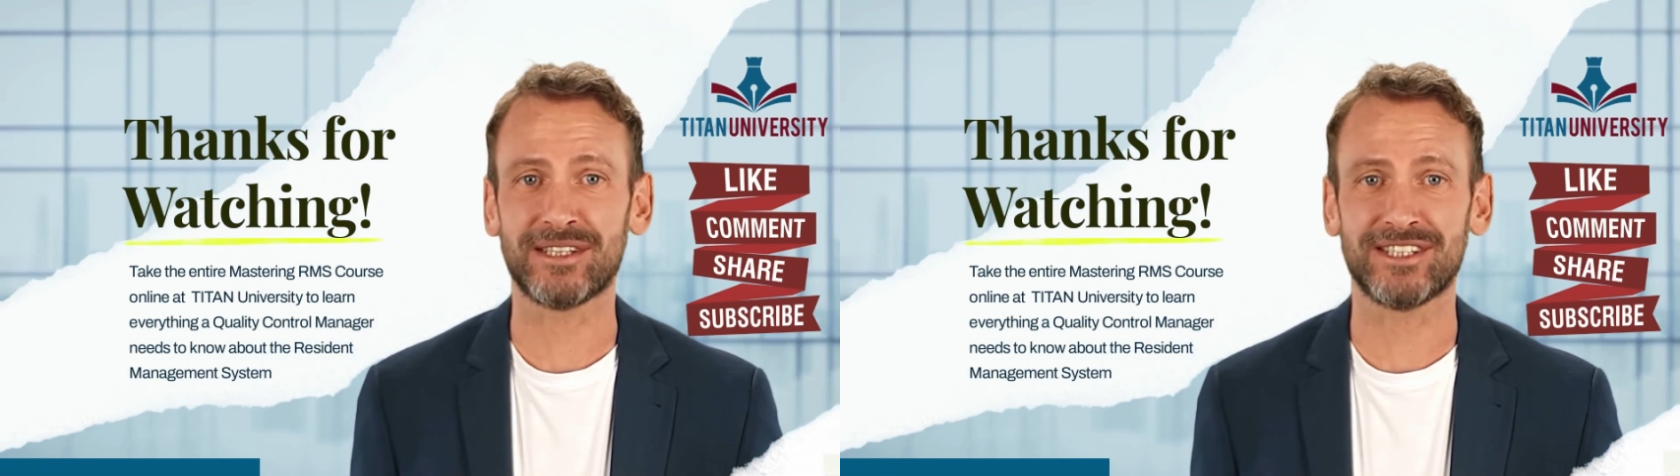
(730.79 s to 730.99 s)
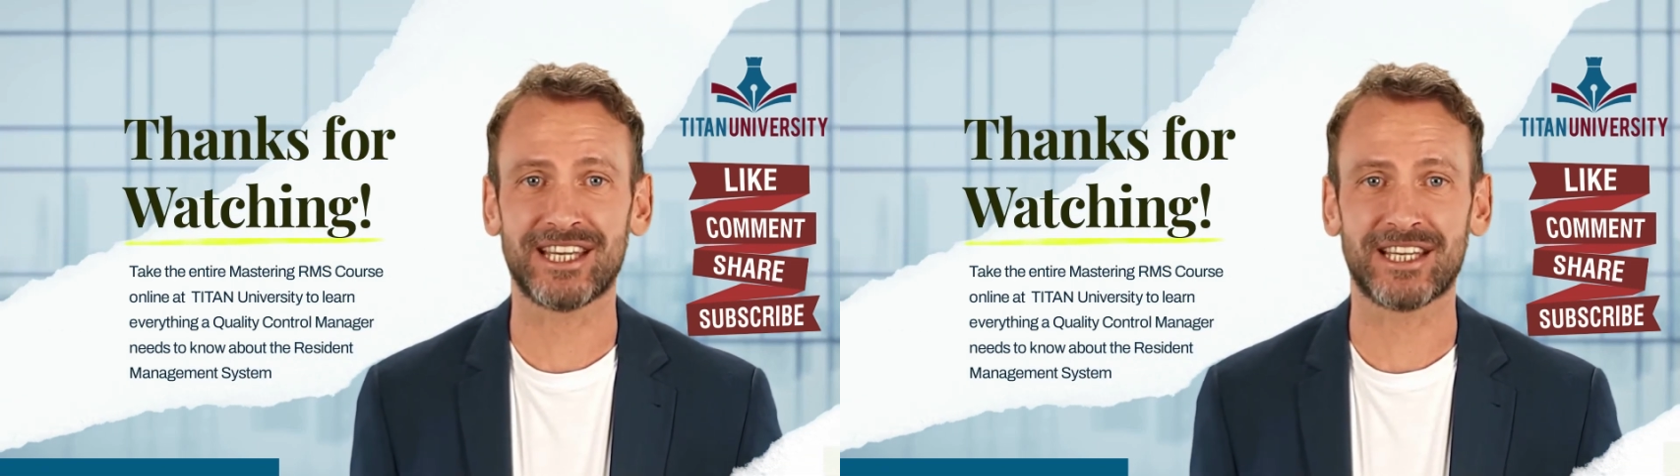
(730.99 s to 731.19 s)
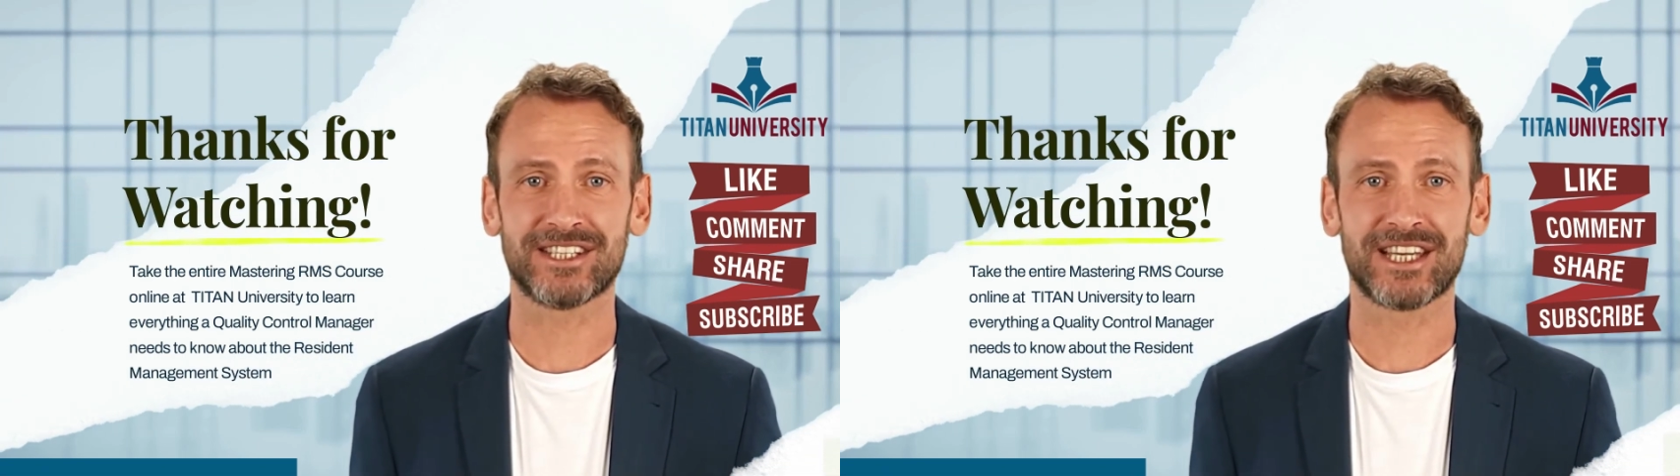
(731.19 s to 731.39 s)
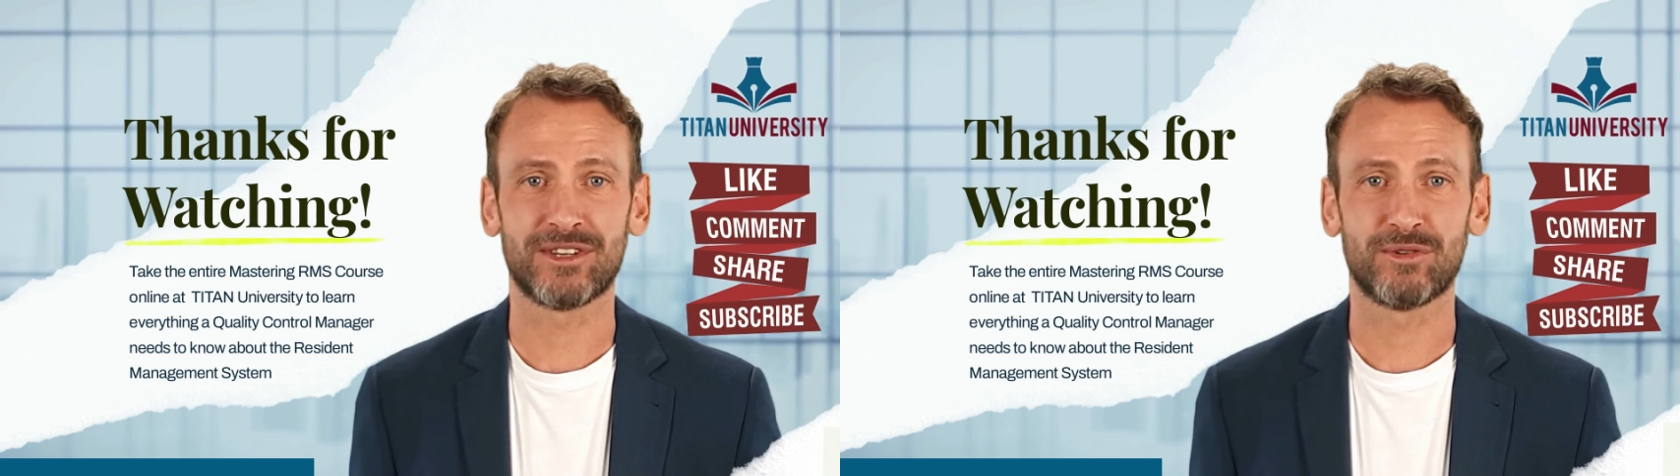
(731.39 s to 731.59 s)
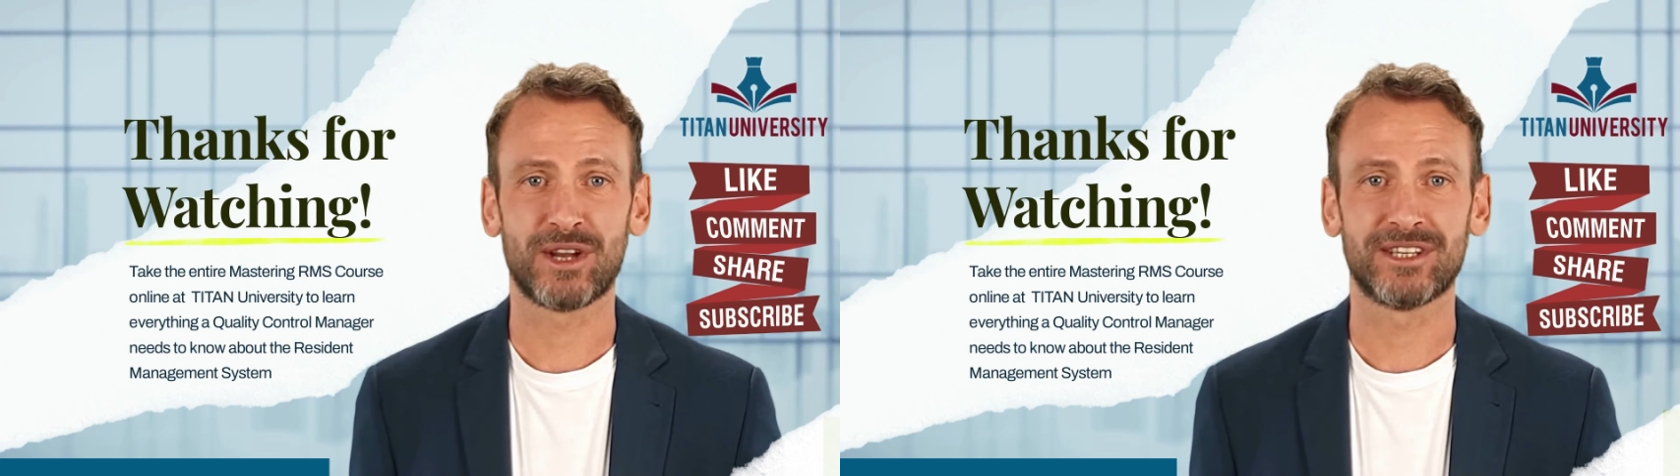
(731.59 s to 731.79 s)
safety,
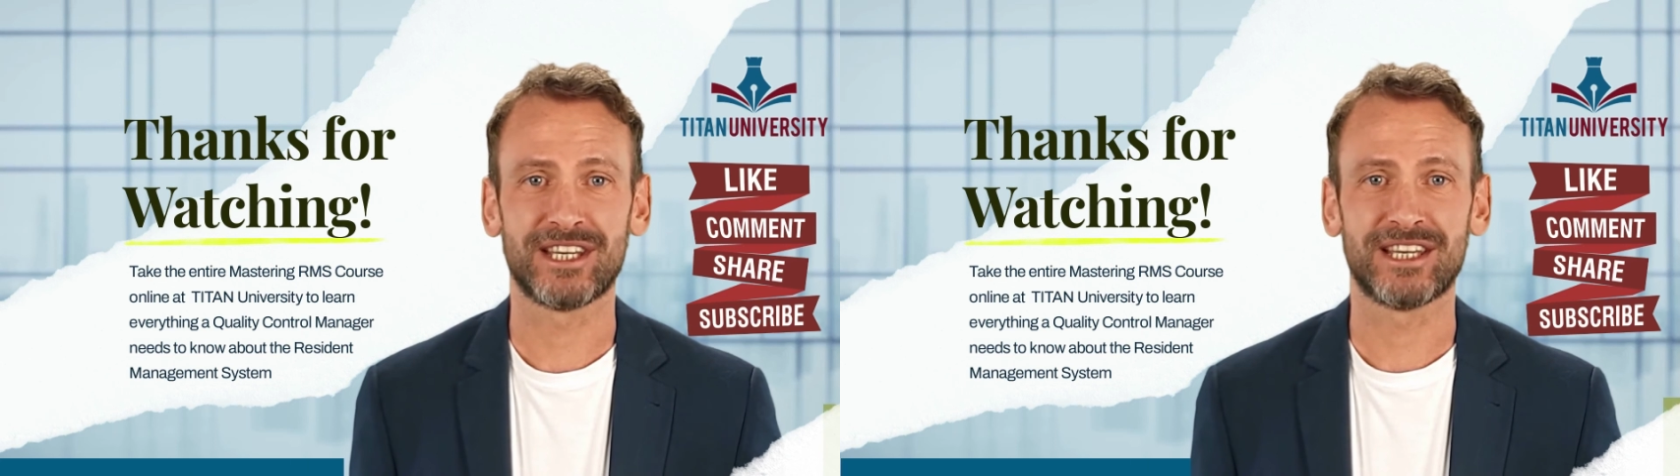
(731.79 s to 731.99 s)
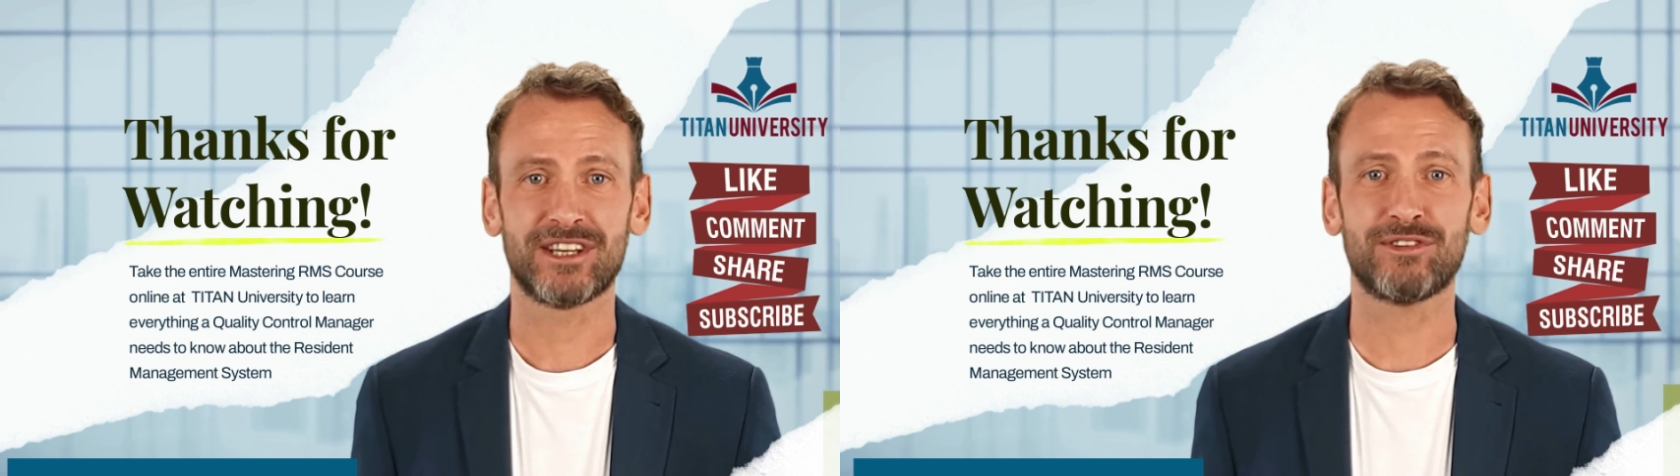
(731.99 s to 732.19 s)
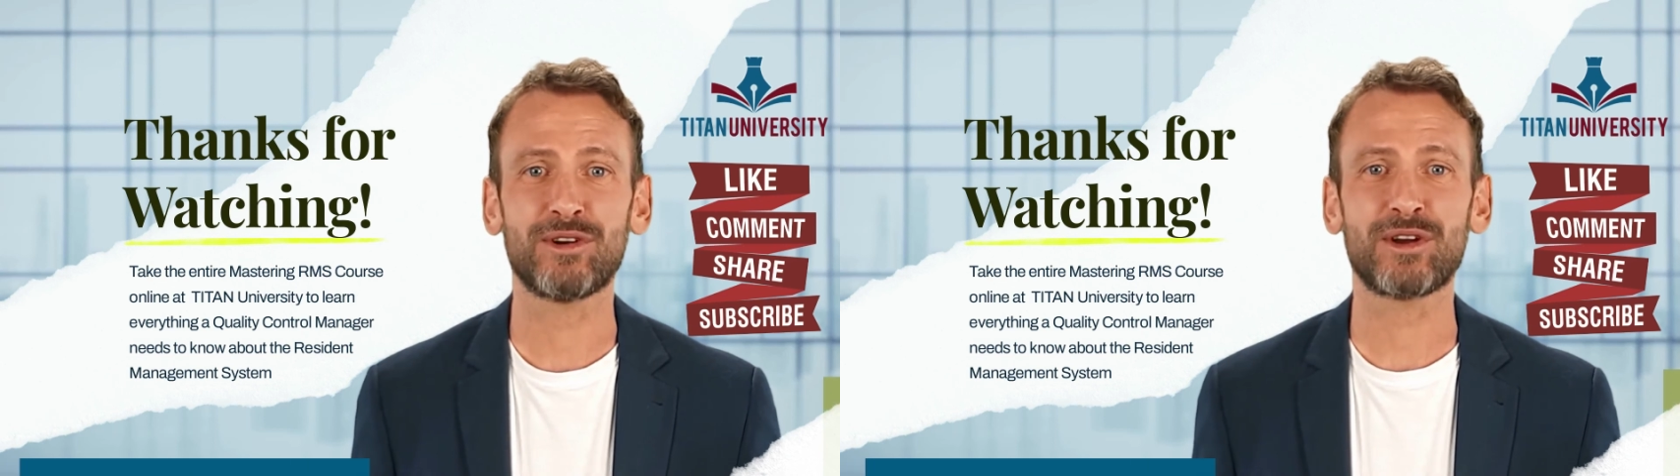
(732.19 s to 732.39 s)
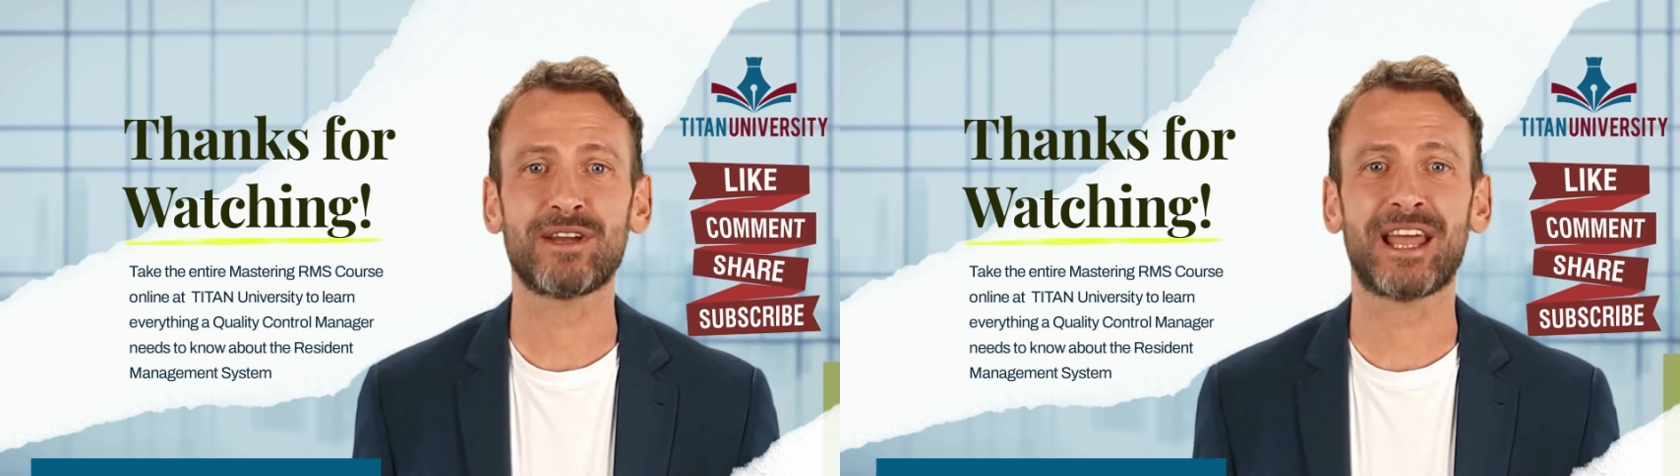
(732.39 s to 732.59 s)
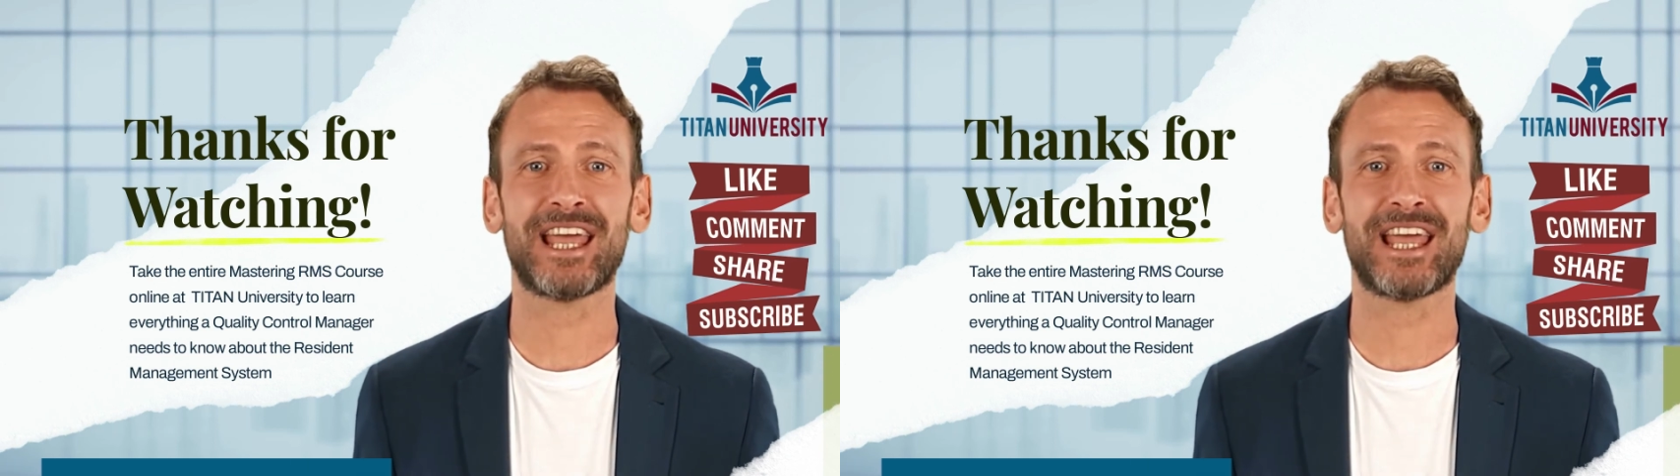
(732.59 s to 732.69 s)
quality control,